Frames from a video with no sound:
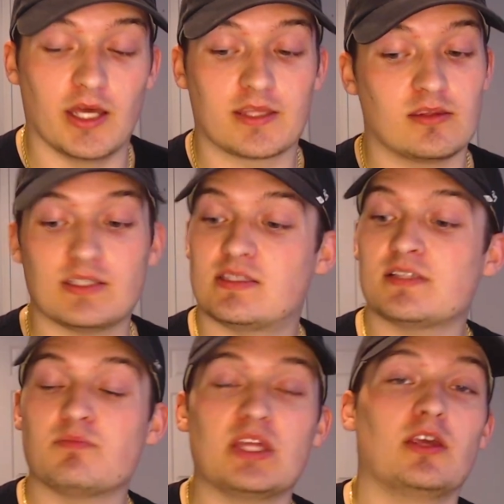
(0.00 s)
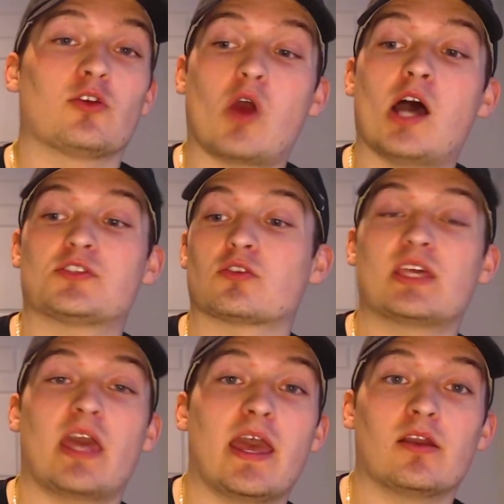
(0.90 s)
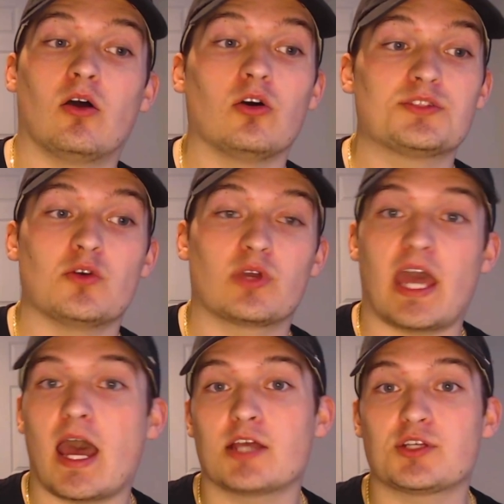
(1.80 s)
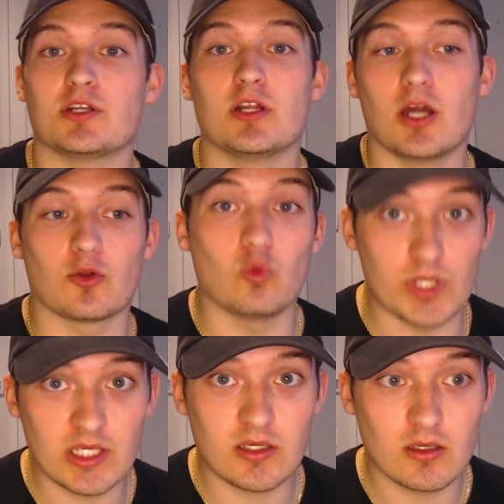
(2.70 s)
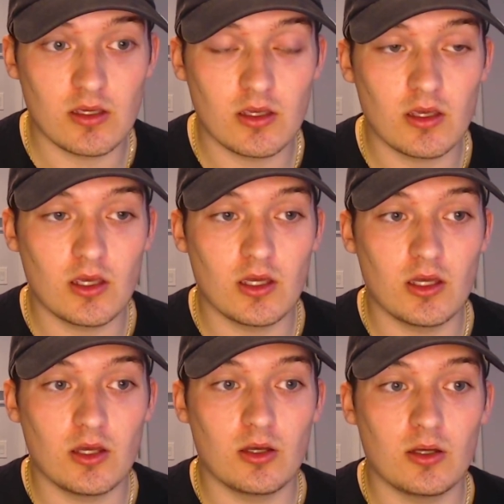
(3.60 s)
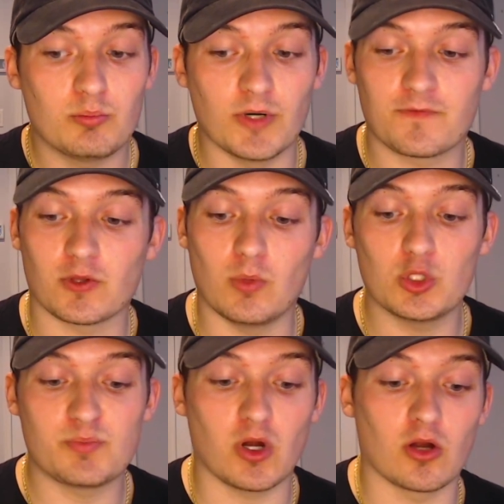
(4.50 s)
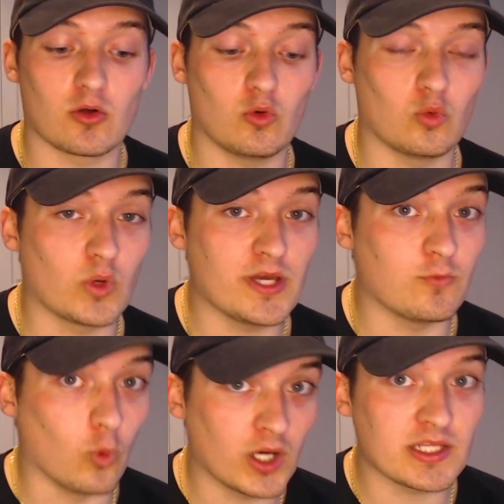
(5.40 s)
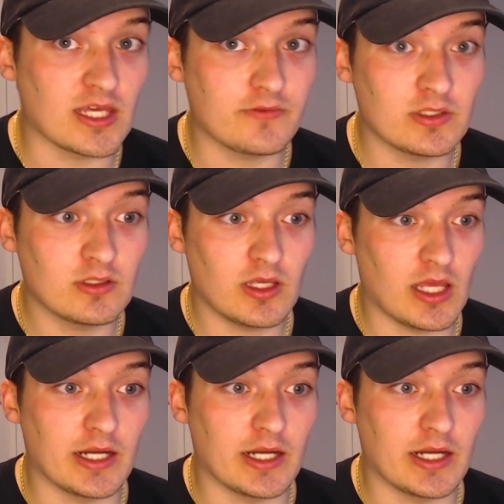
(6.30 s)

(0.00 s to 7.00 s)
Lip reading: This doesn't mean that your roster can't also cash in another week, but for the most part, we have one given, and